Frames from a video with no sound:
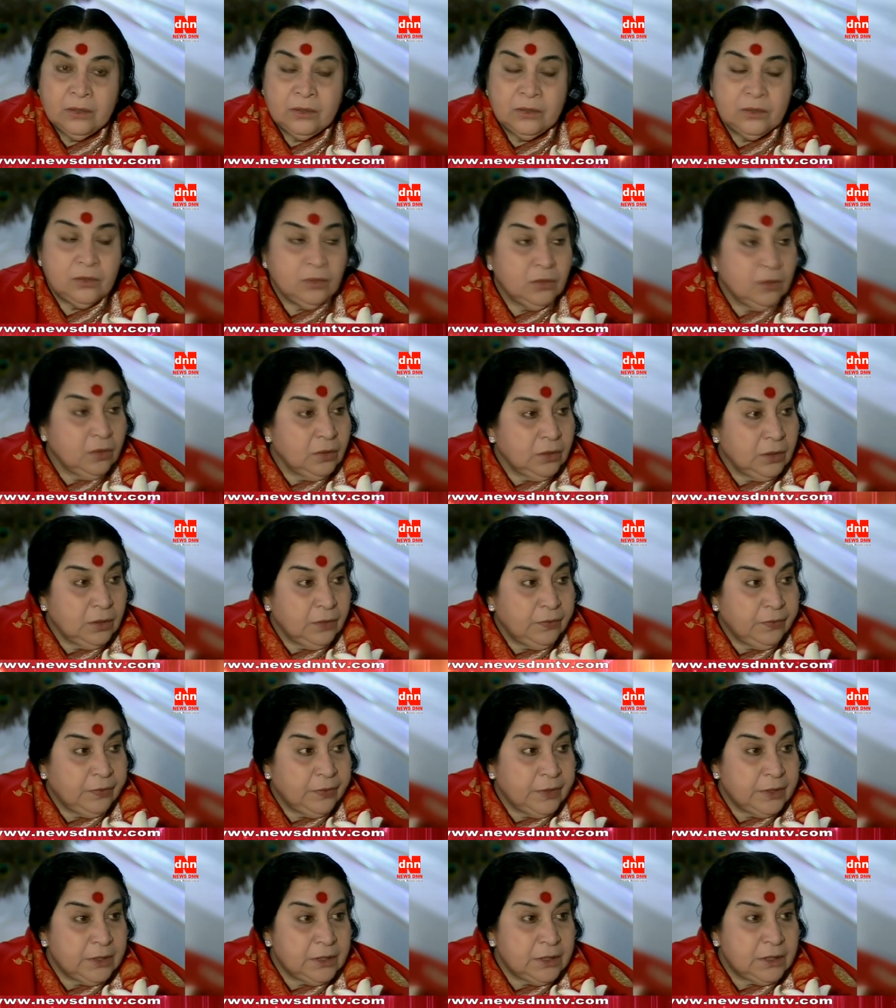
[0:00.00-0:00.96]
So the
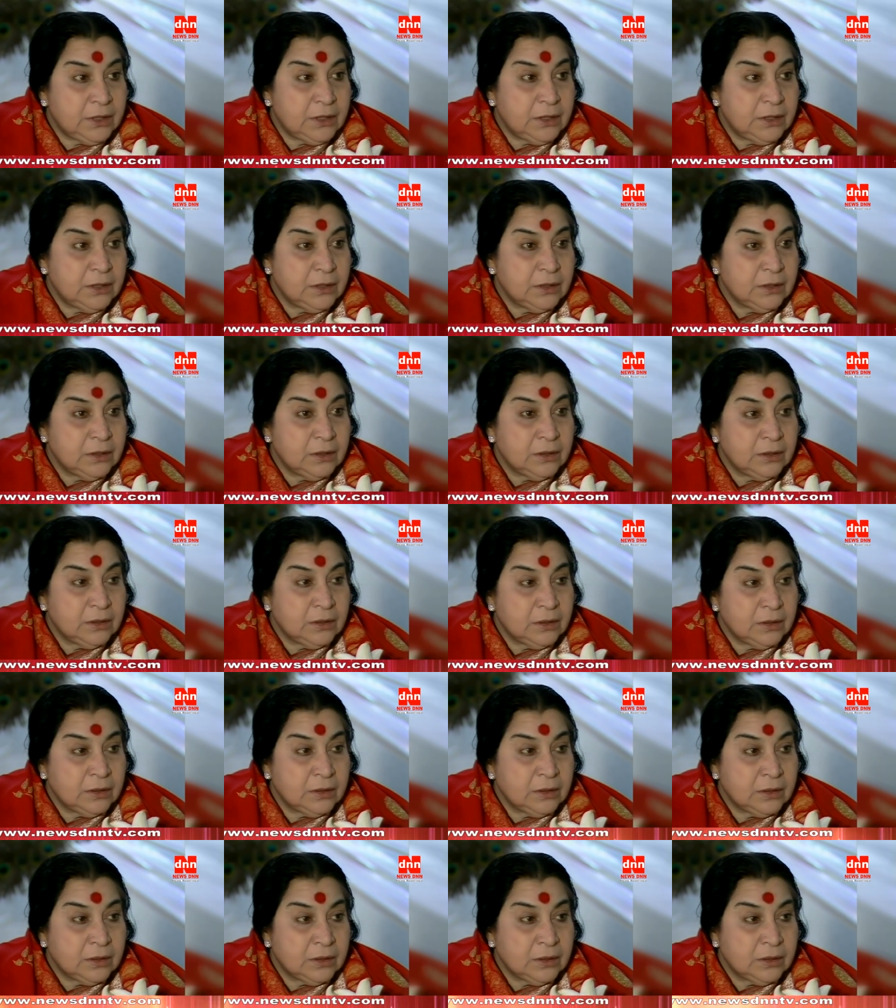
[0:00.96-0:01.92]
first
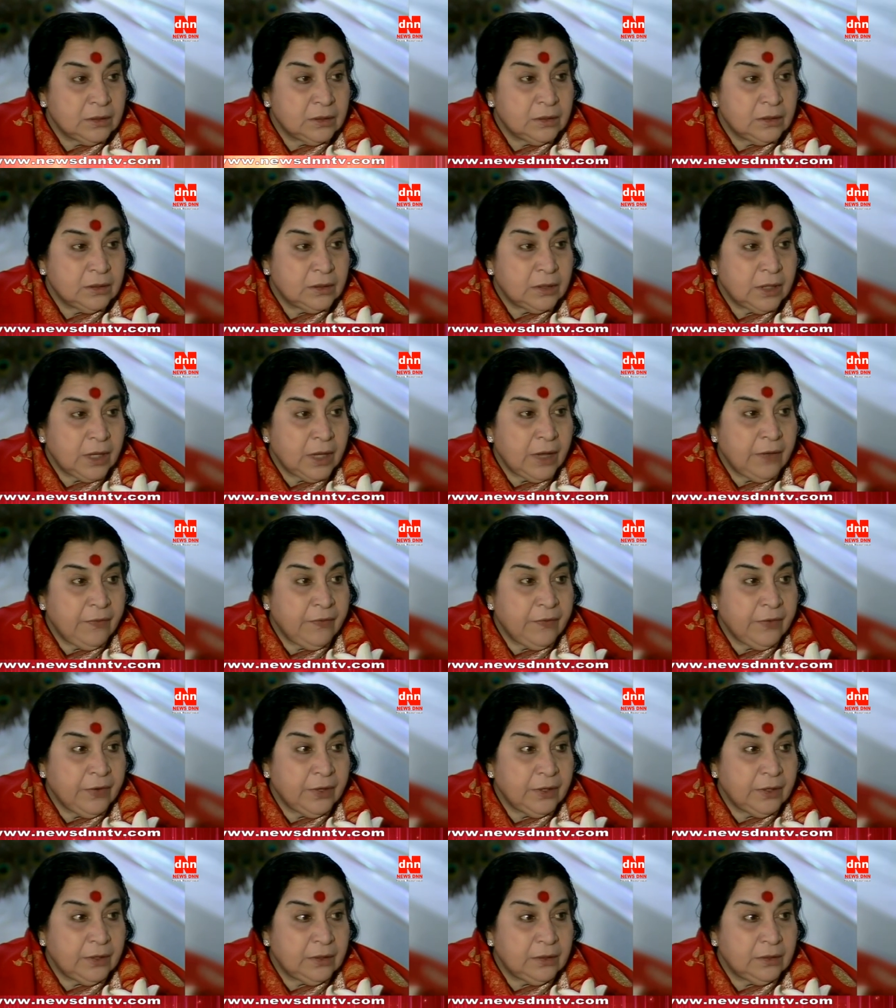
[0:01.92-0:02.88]

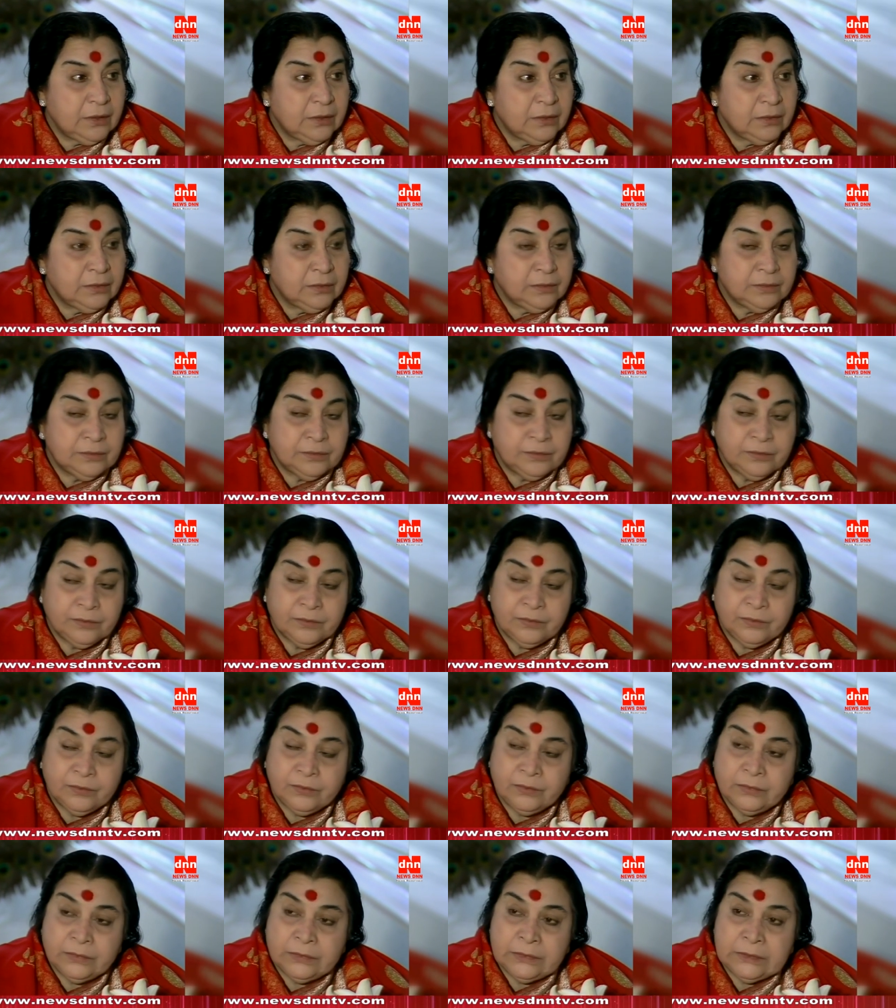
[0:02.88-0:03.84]
effort
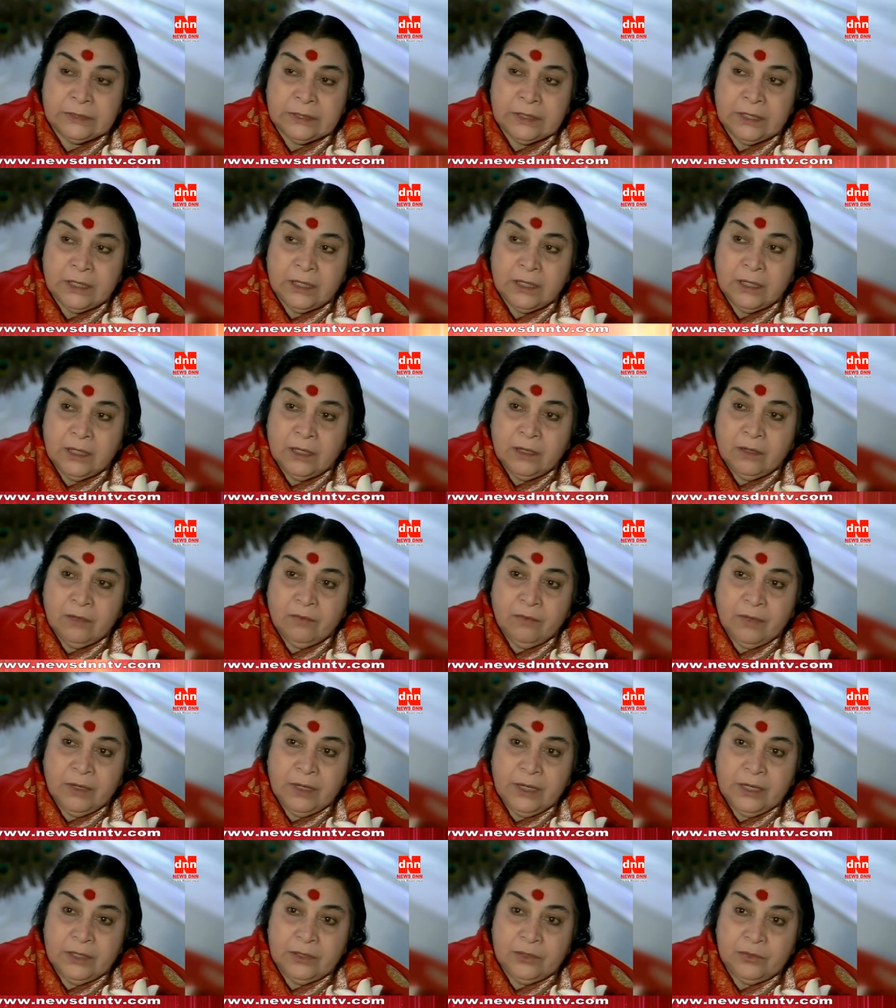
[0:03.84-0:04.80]

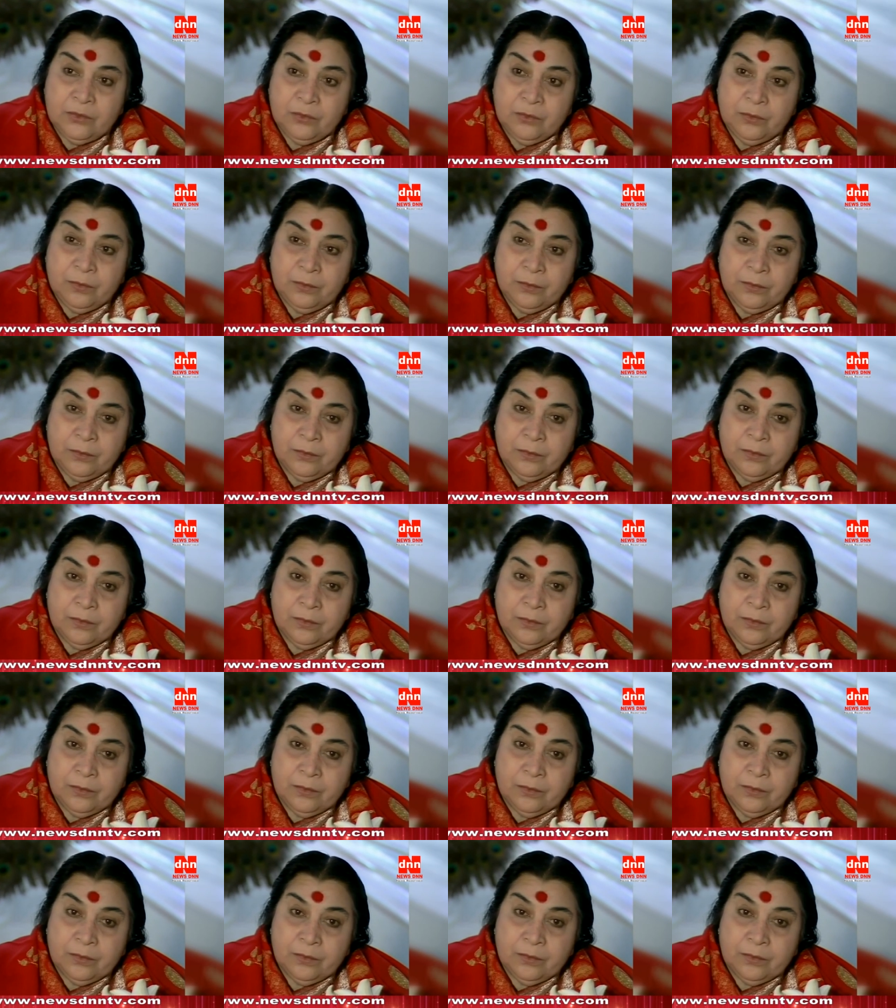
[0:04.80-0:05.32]
one has to